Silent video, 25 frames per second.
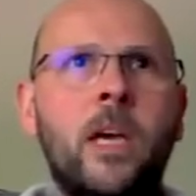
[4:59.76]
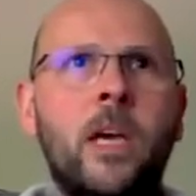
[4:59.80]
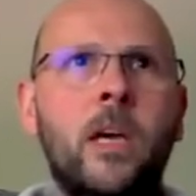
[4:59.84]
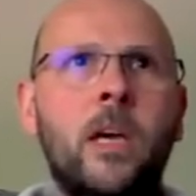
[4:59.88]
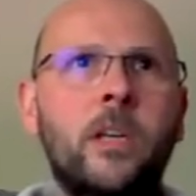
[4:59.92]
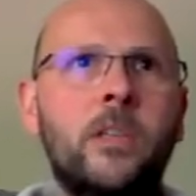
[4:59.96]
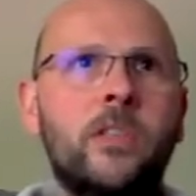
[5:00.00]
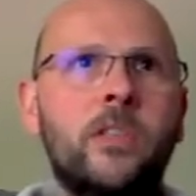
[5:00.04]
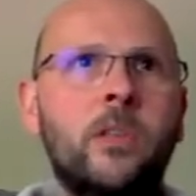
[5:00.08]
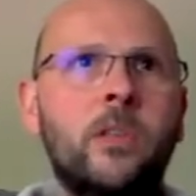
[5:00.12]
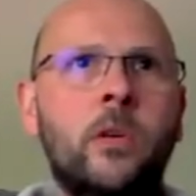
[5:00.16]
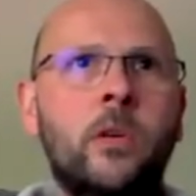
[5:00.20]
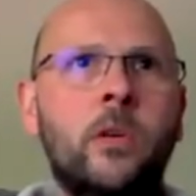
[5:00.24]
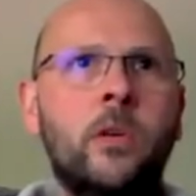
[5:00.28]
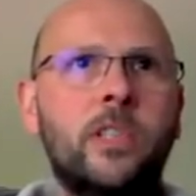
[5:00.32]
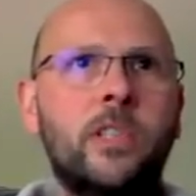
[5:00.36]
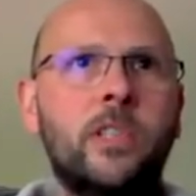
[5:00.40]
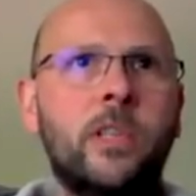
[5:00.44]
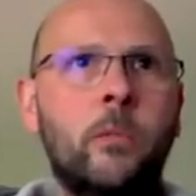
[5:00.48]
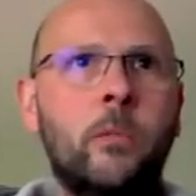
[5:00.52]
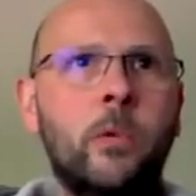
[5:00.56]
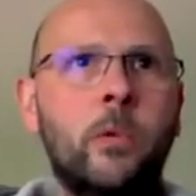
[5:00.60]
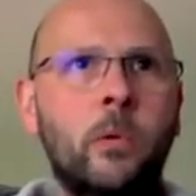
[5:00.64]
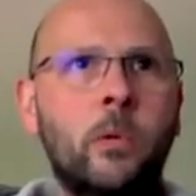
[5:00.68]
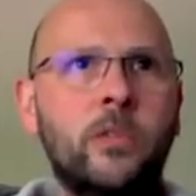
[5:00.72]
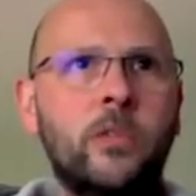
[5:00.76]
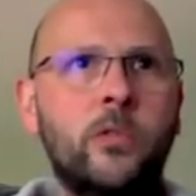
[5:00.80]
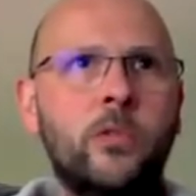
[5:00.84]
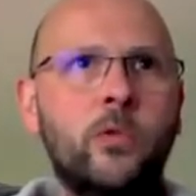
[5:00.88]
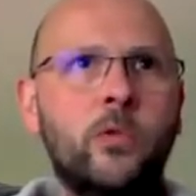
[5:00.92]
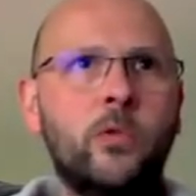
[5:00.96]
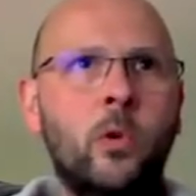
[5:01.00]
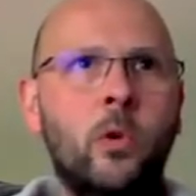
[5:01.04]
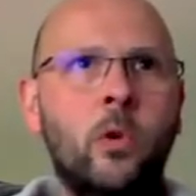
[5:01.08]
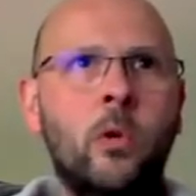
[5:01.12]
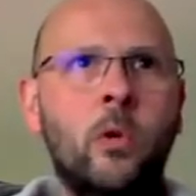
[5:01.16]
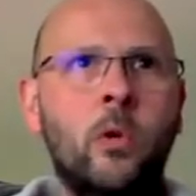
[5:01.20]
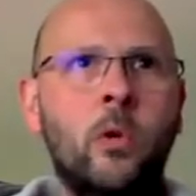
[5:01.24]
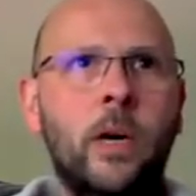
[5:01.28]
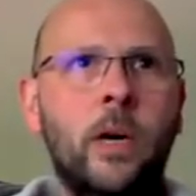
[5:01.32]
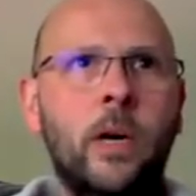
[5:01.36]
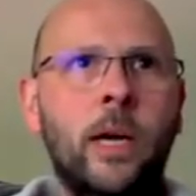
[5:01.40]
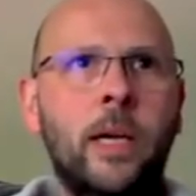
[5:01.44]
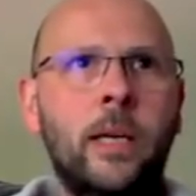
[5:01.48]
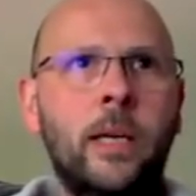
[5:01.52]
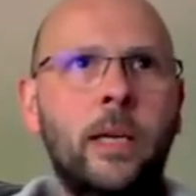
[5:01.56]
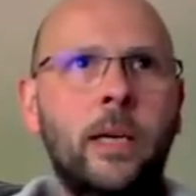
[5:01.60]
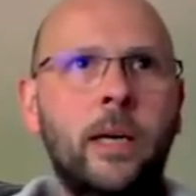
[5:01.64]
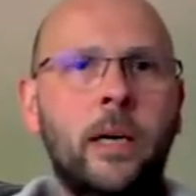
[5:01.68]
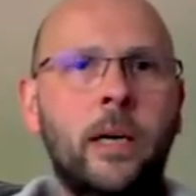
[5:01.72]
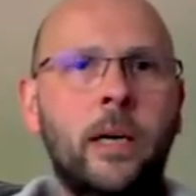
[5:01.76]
So say we want to draw a